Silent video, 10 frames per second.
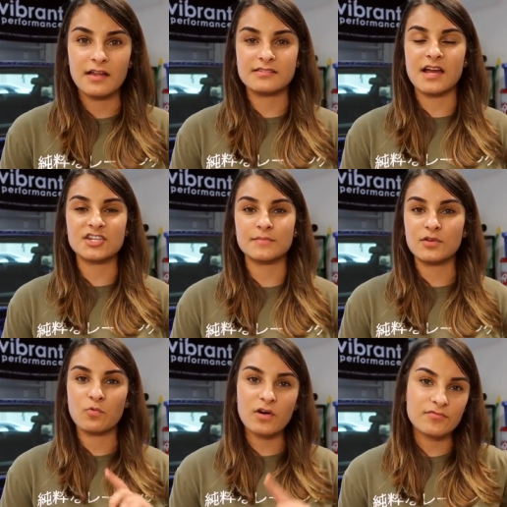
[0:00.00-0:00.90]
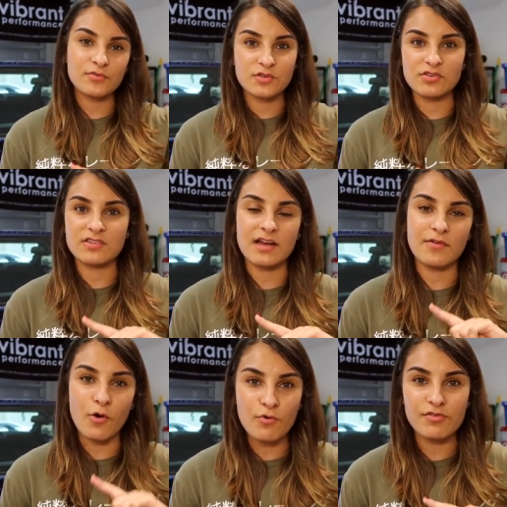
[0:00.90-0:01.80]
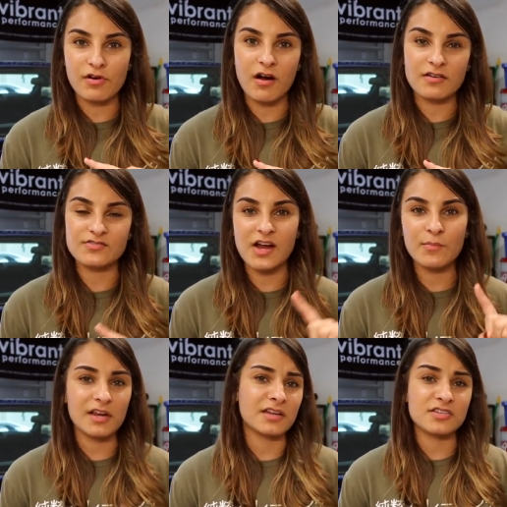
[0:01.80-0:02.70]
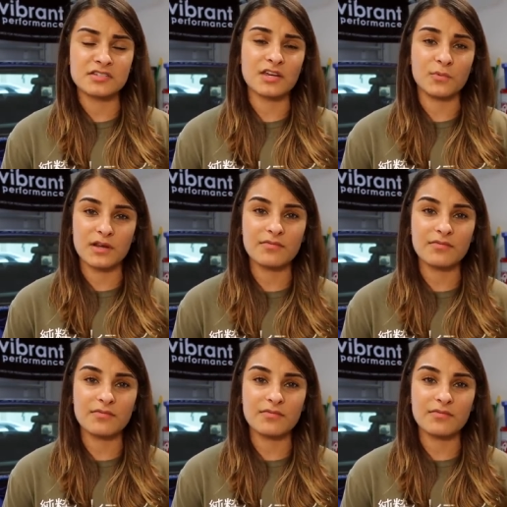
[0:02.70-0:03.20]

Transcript: it's actually been one full year that I've owned the car, so I'm ready to just get rid